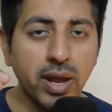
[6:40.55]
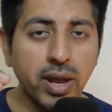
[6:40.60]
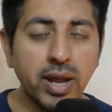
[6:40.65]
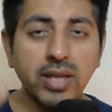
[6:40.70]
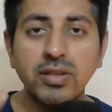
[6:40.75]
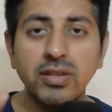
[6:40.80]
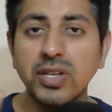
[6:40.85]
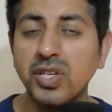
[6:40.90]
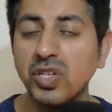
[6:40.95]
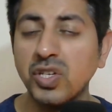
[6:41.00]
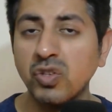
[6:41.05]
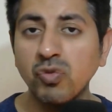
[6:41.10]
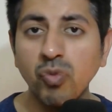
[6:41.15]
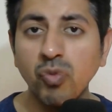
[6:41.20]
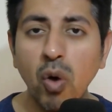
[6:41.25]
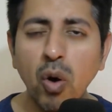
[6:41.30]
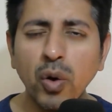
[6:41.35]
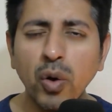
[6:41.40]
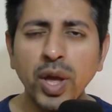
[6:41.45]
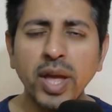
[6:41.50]
such as
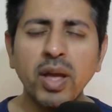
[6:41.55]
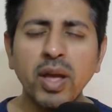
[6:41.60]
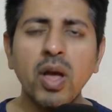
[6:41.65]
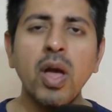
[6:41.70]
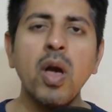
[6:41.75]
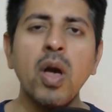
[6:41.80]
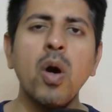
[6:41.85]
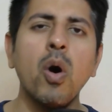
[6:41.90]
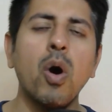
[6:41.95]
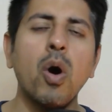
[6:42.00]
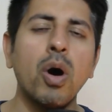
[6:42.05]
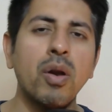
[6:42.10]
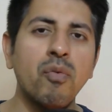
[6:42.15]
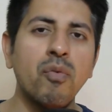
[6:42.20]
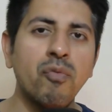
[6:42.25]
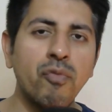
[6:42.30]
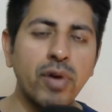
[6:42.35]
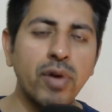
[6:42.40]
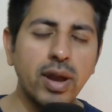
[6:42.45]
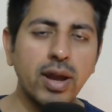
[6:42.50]
walking or a
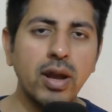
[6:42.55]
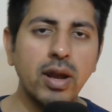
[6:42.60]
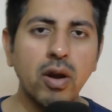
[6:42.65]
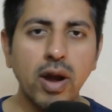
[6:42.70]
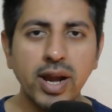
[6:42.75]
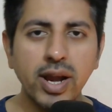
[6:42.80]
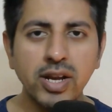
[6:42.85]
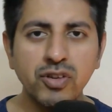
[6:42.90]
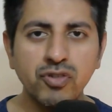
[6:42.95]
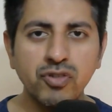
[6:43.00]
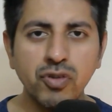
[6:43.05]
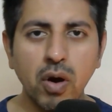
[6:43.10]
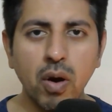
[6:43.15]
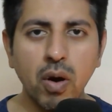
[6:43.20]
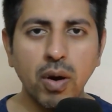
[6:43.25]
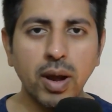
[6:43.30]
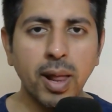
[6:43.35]
very light jog.